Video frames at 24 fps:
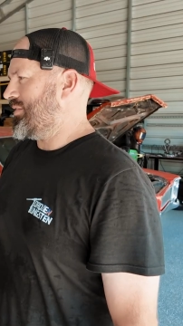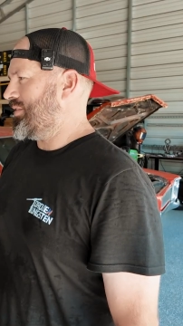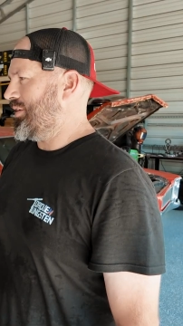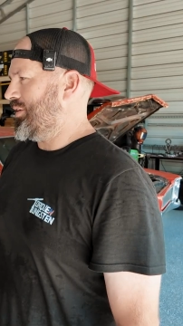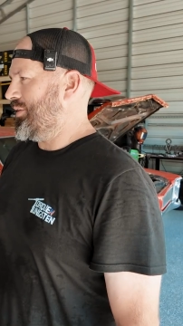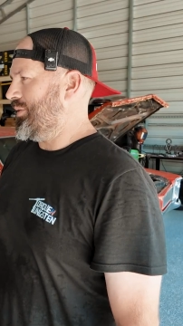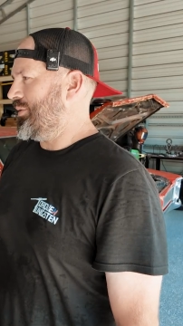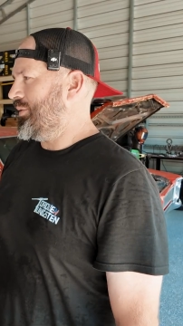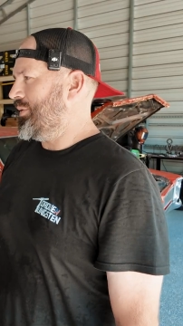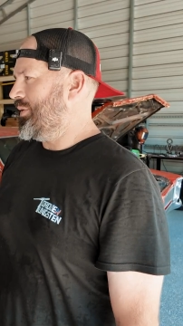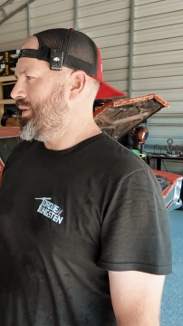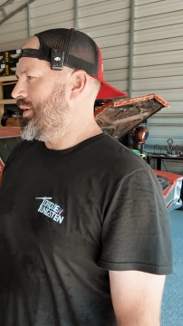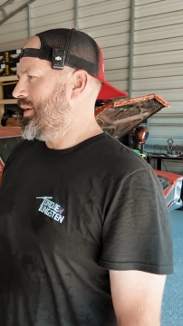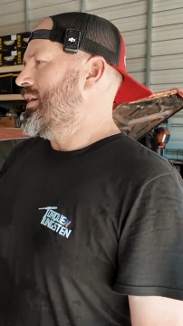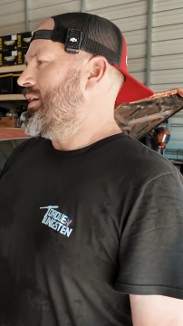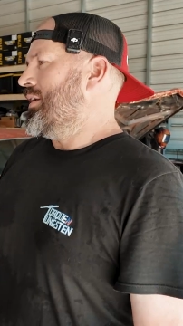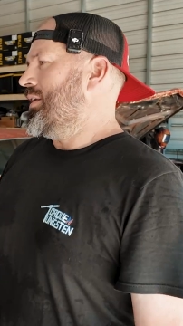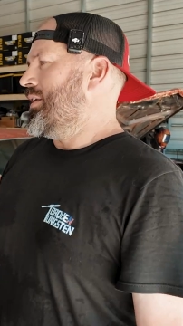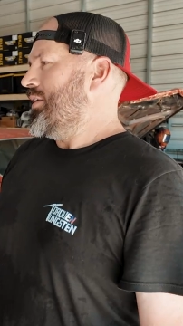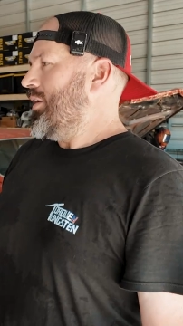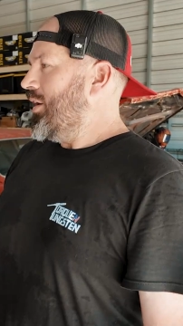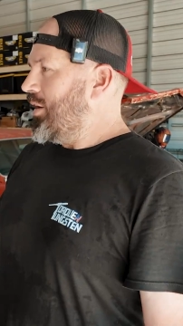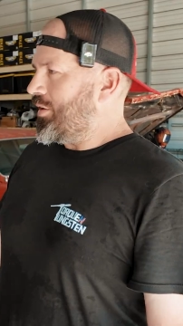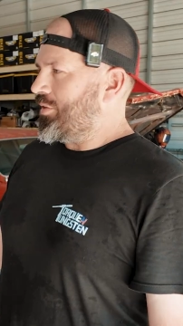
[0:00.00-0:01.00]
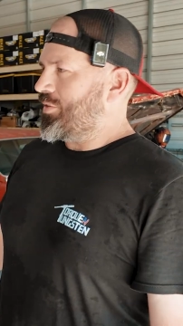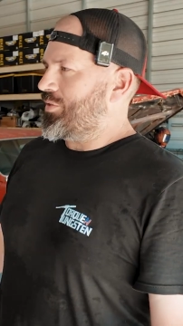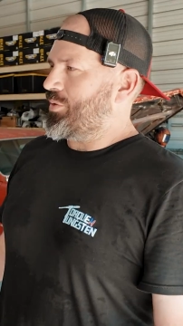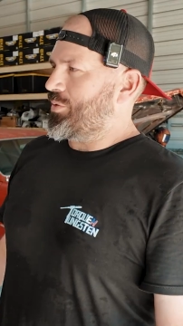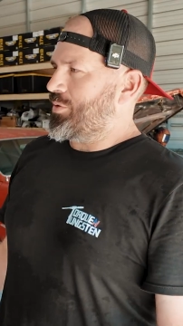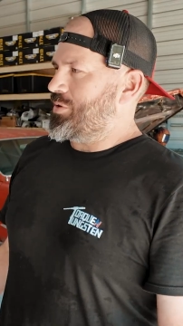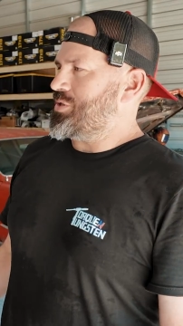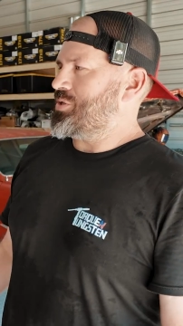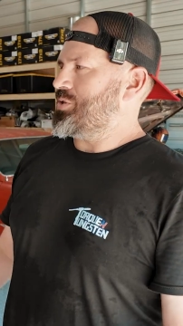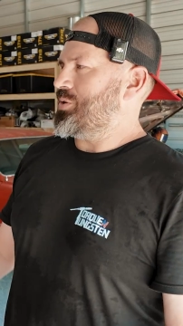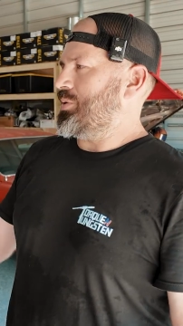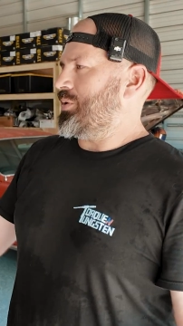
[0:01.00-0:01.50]
So long
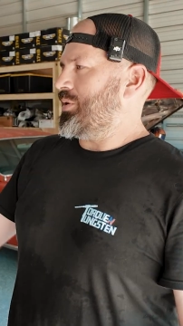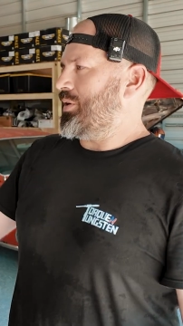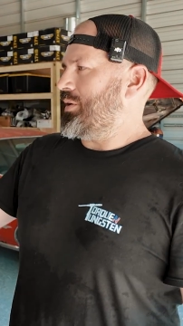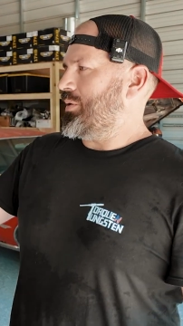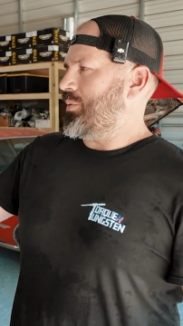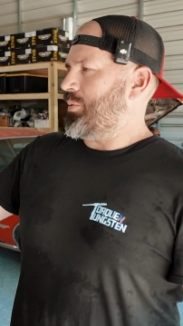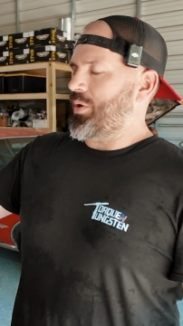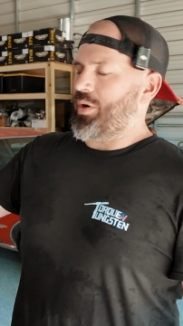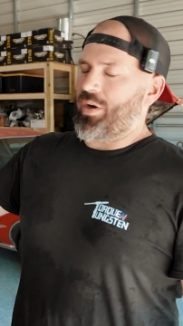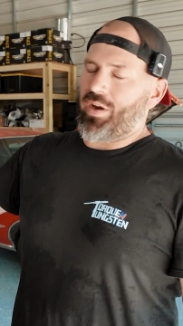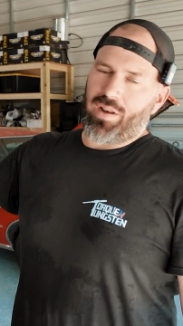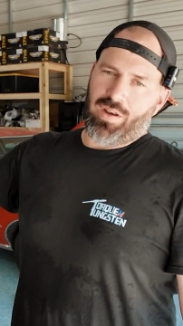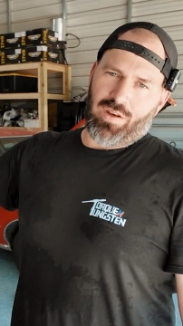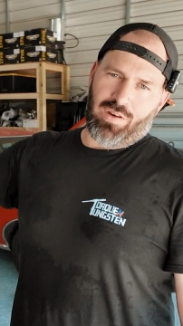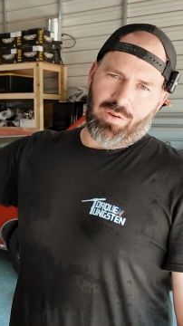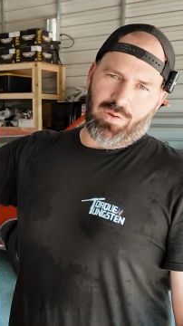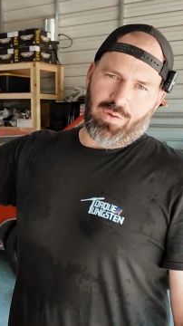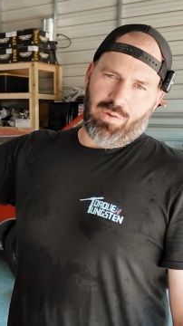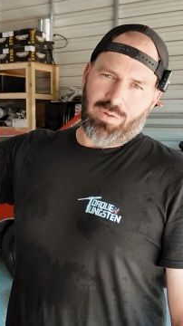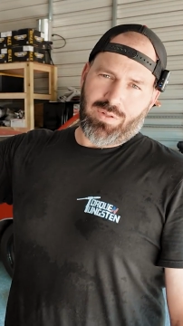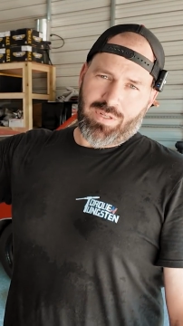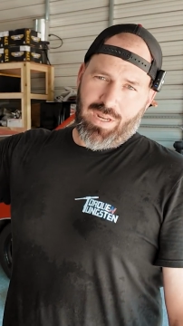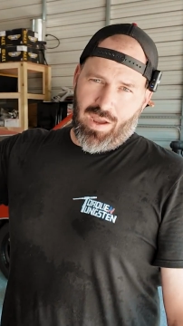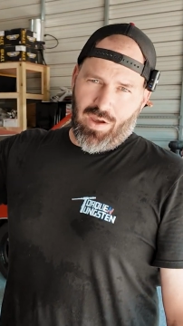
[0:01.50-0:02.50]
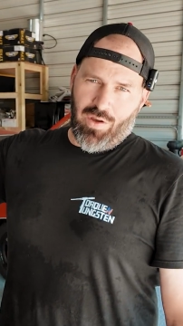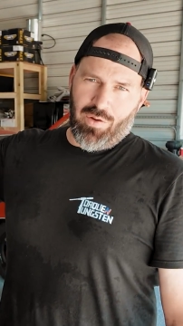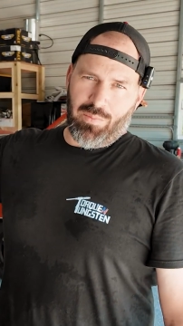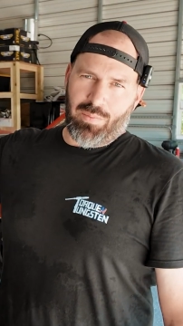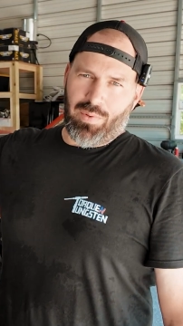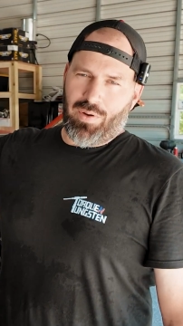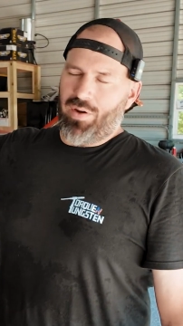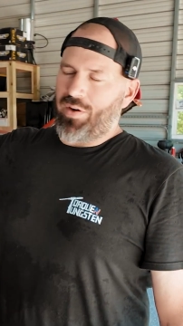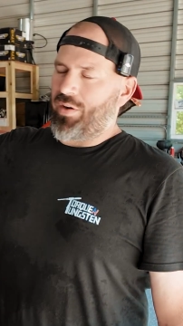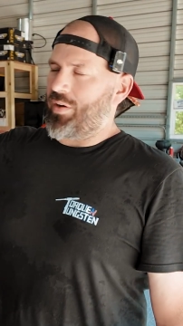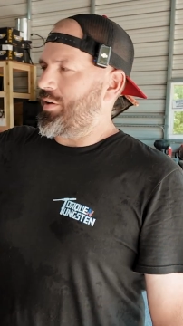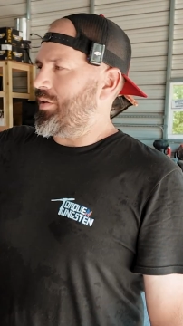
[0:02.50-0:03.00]
story short, we're gonna do down
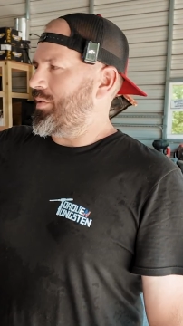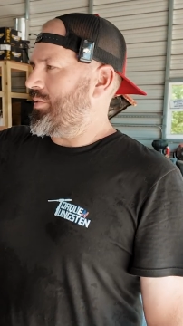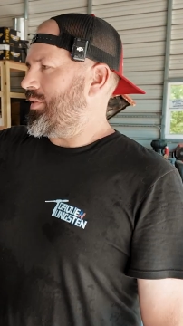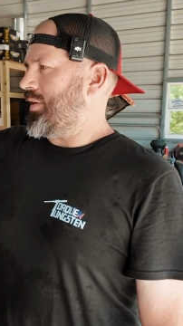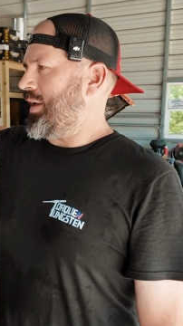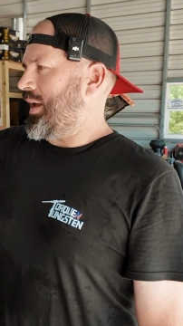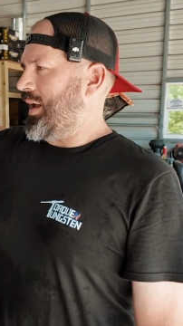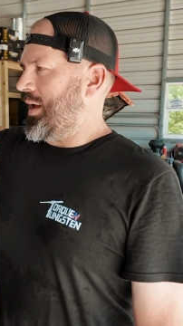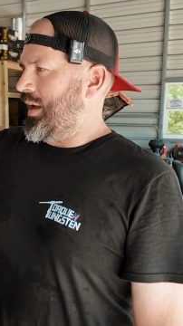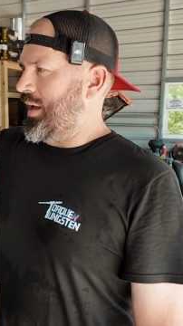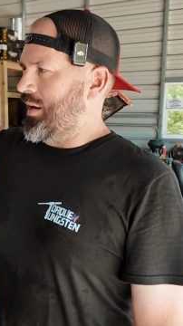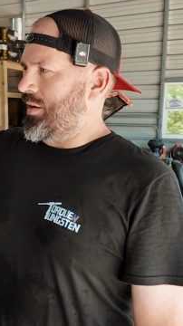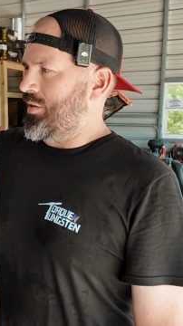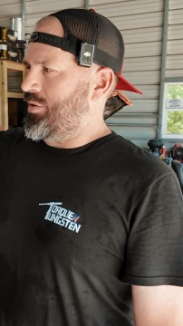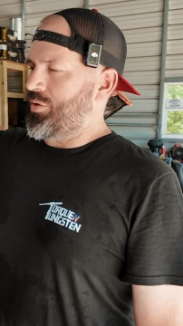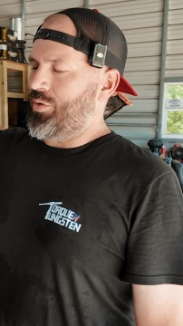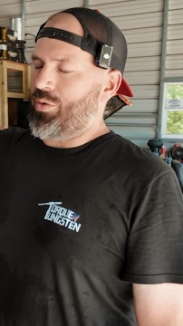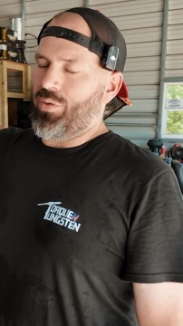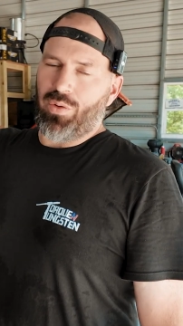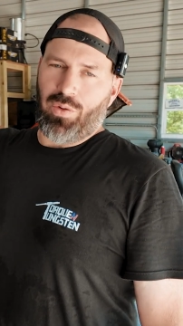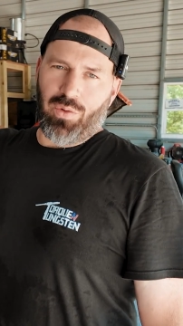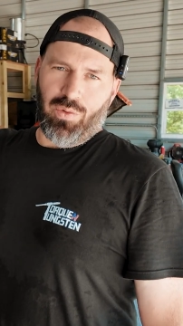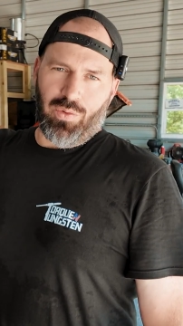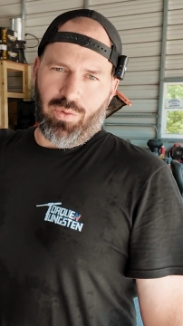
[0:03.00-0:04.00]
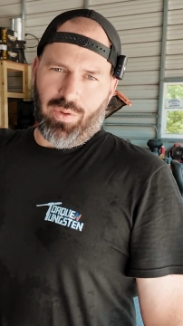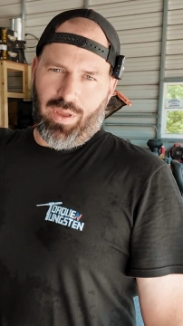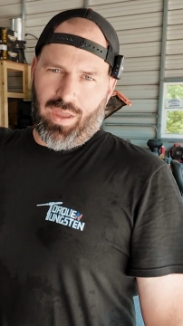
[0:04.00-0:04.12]
bars and do a whole